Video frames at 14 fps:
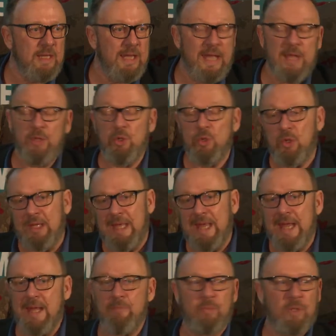And you
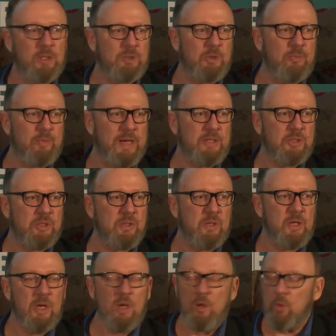can build to budget.
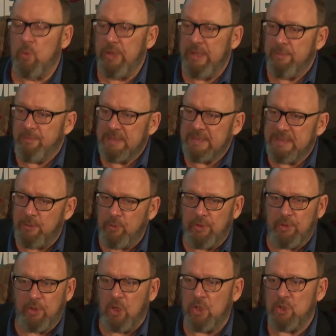We're busy
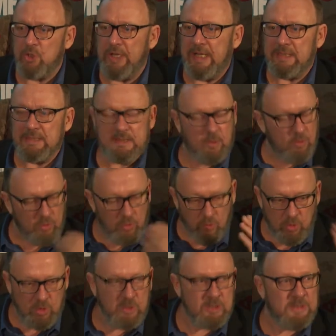with contracts
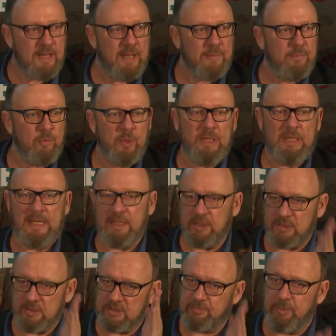all the time. We get
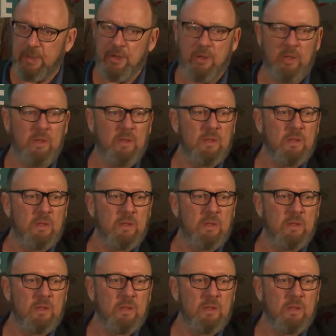it spot on.